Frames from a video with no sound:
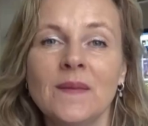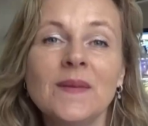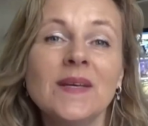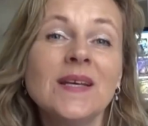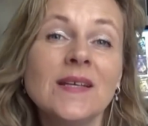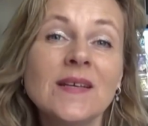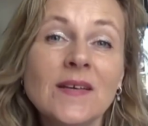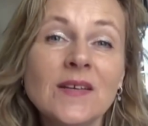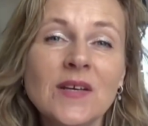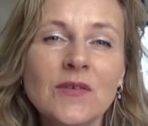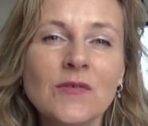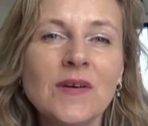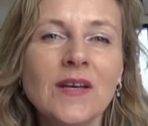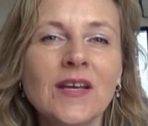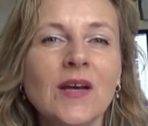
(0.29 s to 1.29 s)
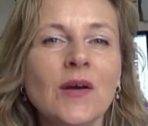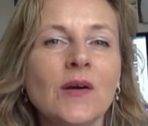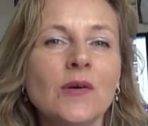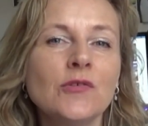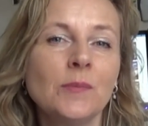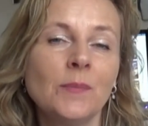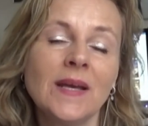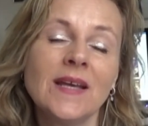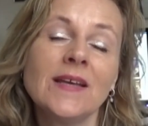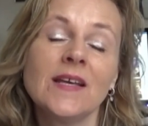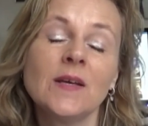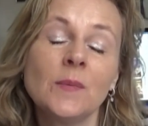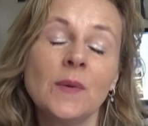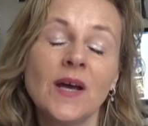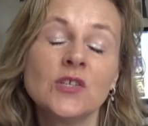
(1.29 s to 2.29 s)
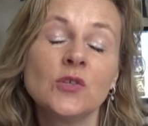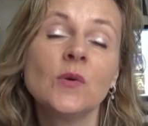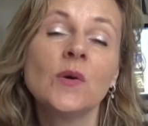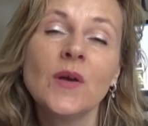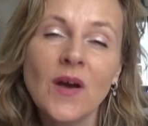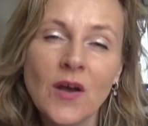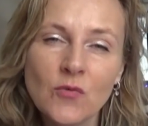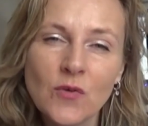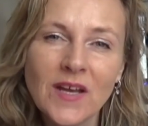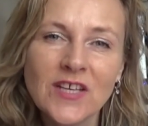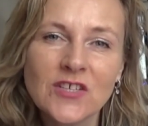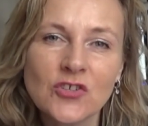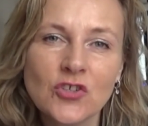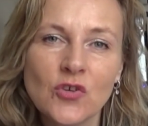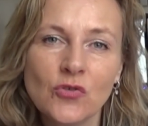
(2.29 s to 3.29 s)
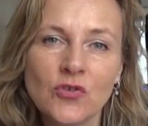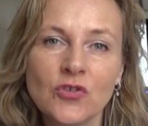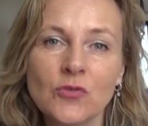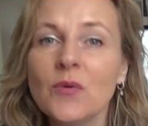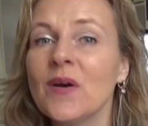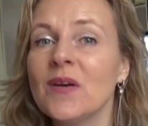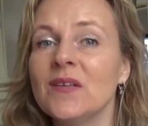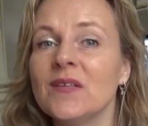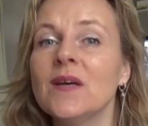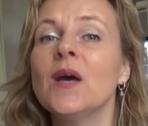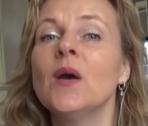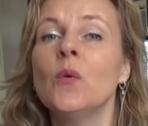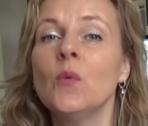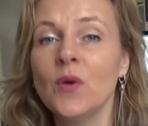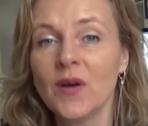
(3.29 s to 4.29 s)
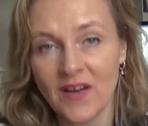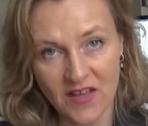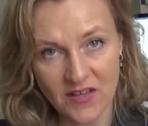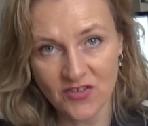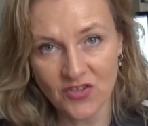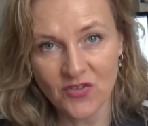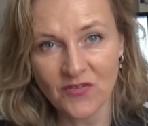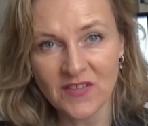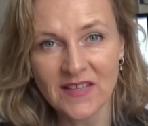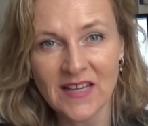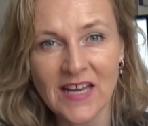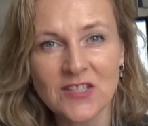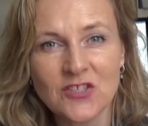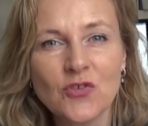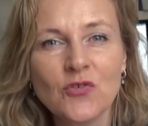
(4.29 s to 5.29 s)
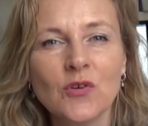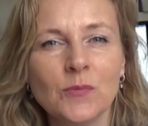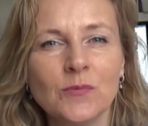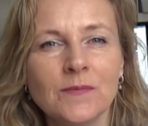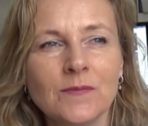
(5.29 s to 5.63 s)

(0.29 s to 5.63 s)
In the third video of the basic module on writing children's books, we're going to choose an age group.